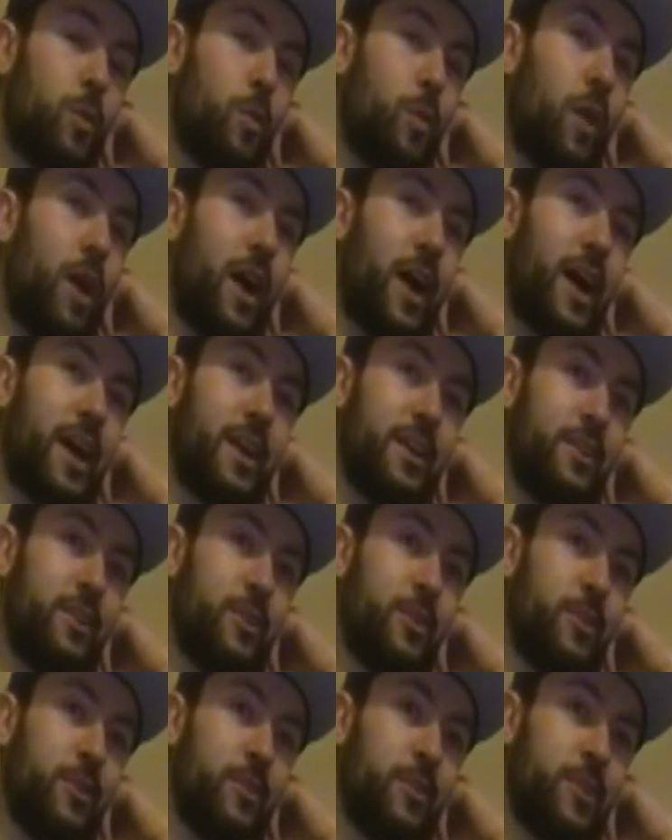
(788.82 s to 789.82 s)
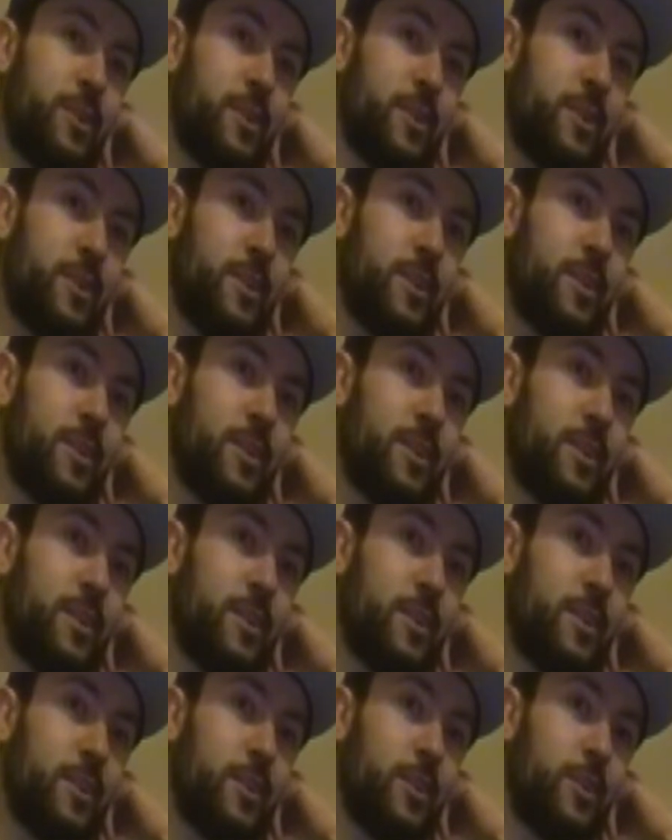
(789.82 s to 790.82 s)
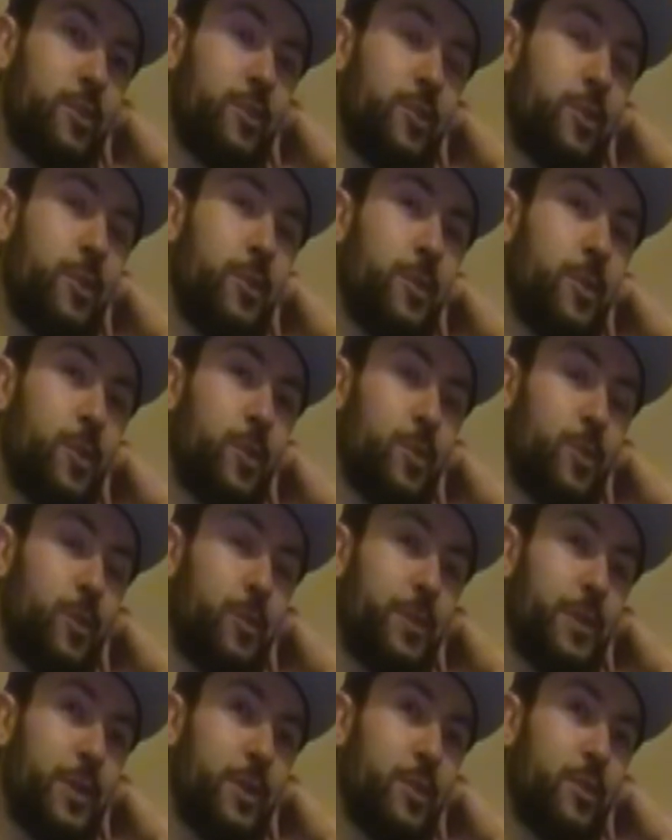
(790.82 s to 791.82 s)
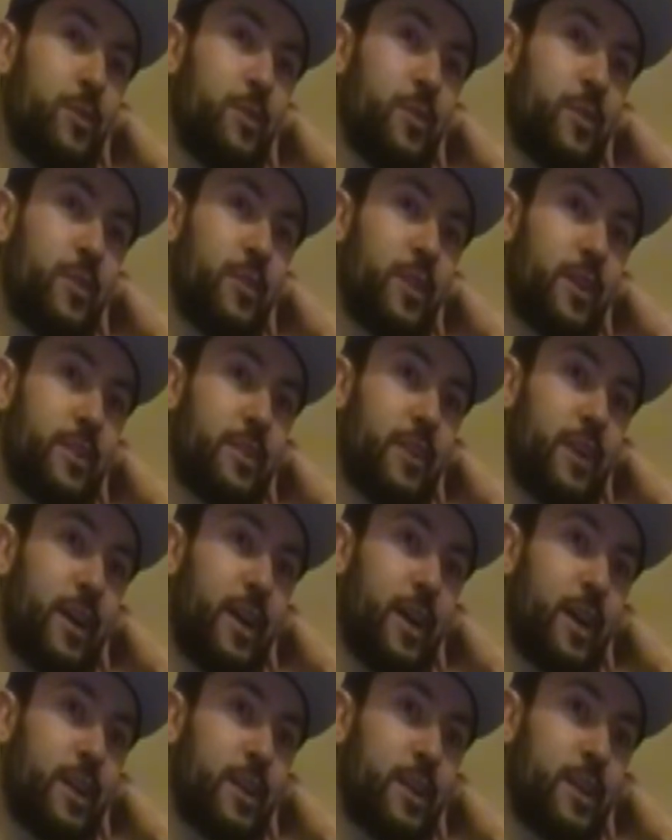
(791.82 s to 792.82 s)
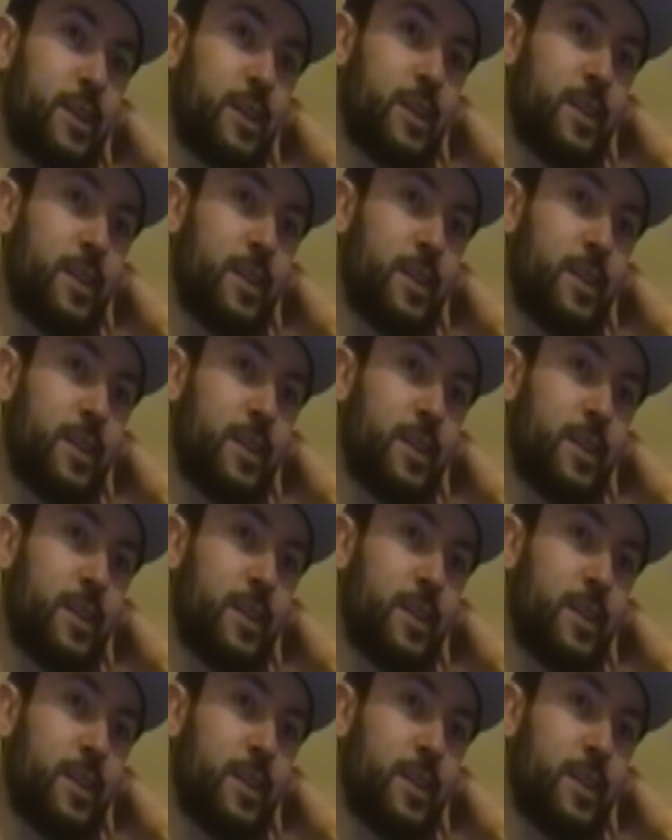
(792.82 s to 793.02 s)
Why, dude? You're too old to be using TikTok.